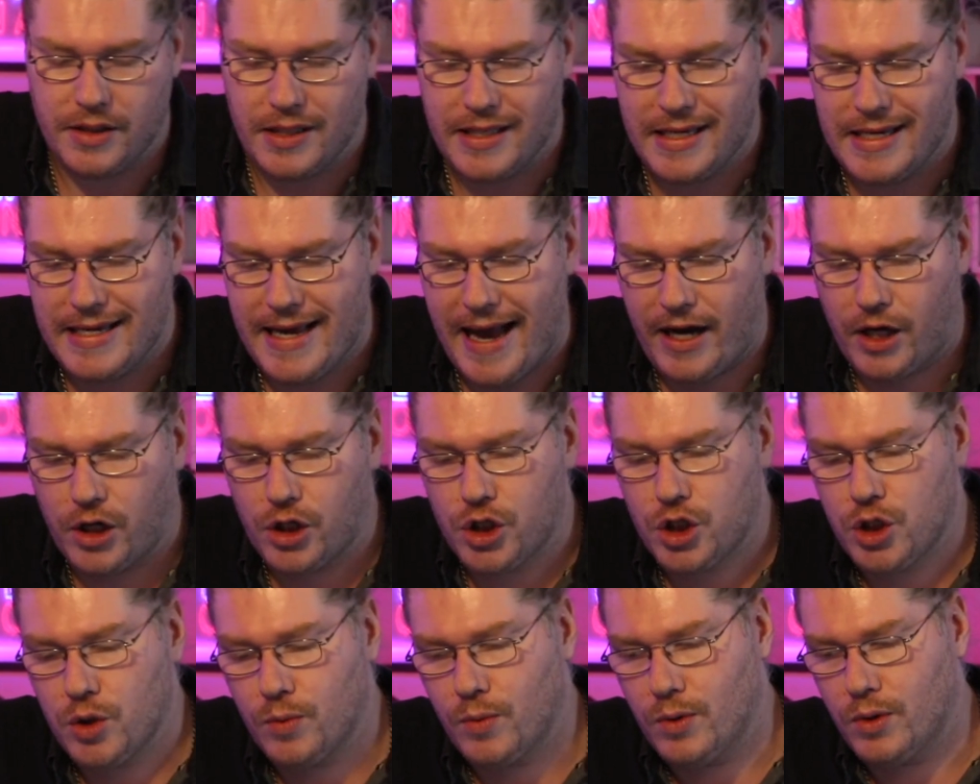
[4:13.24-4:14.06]
the
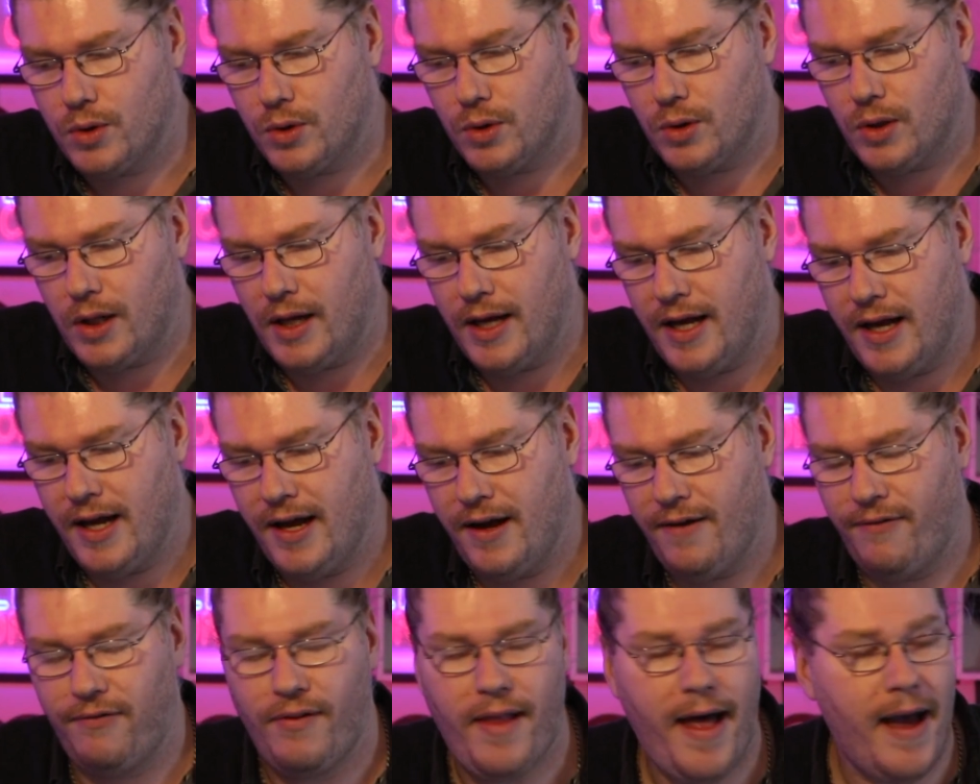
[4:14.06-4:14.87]
actual
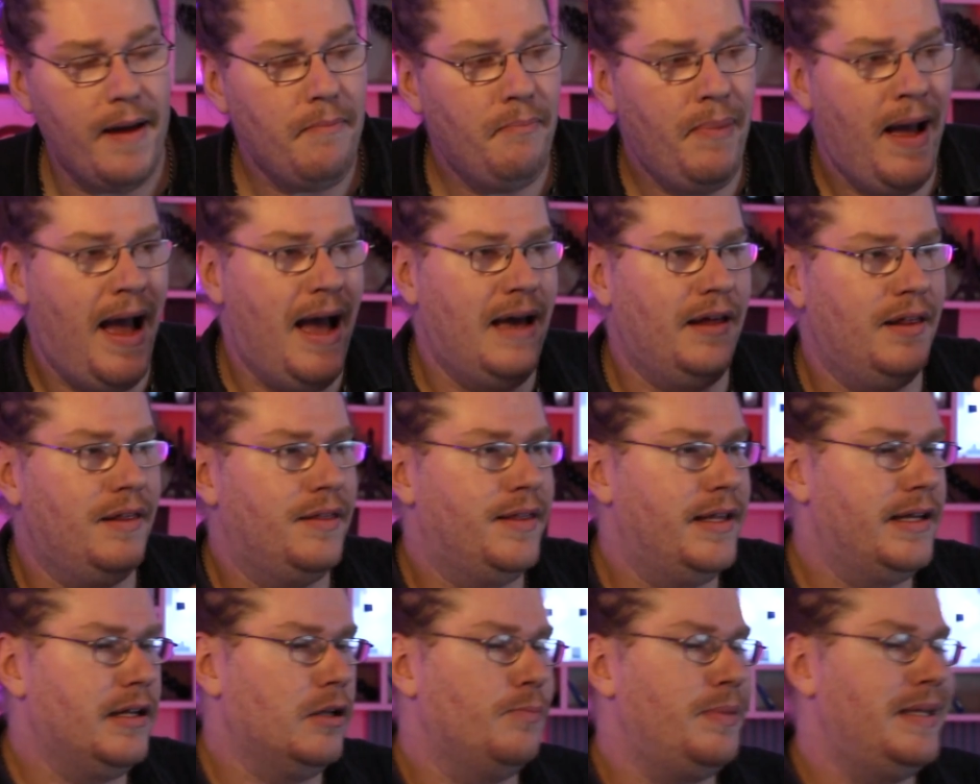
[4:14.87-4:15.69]
flight path
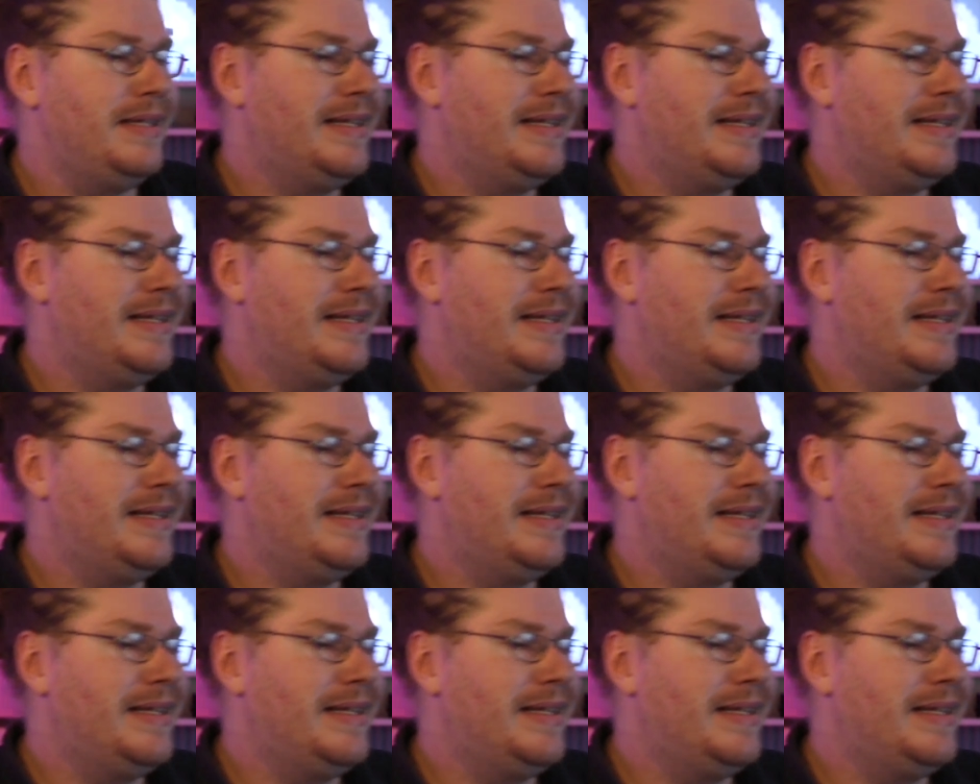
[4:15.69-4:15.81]
that it'll be